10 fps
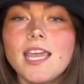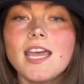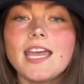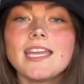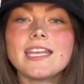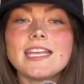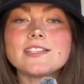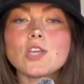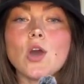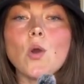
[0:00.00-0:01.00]
And
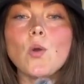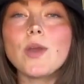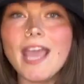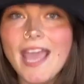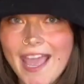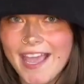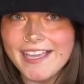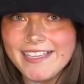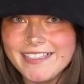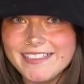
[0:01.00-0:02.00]
it's
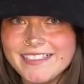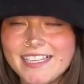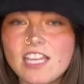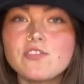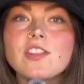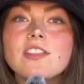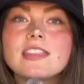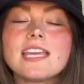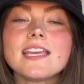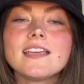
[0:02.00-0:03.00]
okay if the
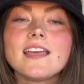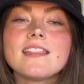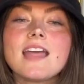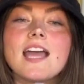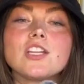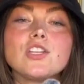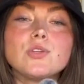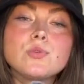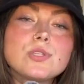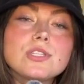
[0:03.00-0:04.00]
thing that
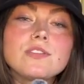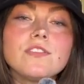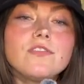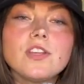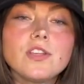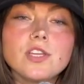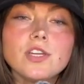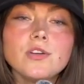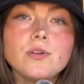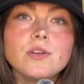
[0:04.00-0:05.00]
used to fulfill
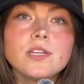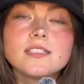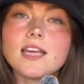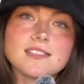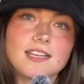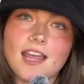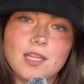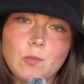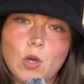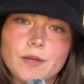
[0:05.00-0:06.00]
you doesn't
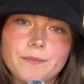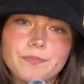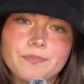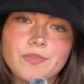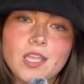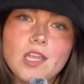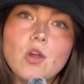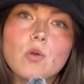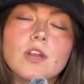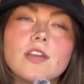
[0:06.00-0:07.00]
anymore.
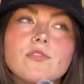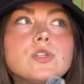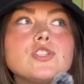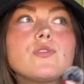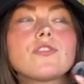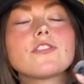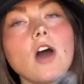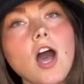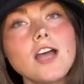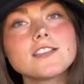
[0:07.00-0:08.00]
Or if what you
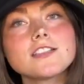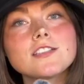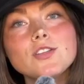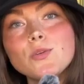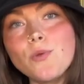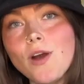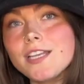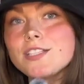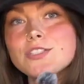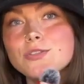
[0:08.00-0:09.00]
thought you
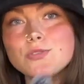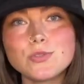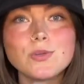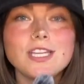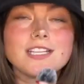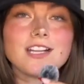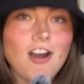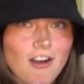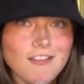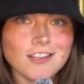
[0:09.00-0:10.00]
wanted to do in
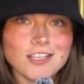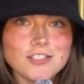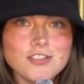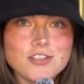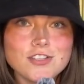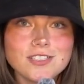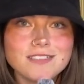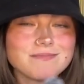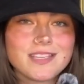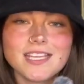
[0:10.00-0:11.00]
college
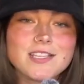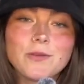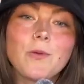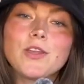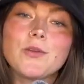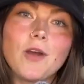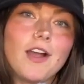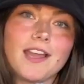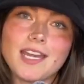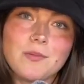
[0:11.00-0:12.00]
isn't what you
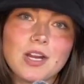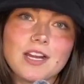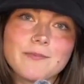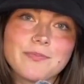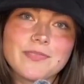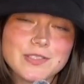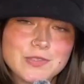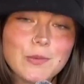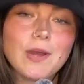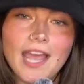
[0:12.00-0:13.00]
want anymore. It's
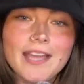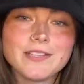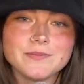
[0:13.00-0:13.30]
okay.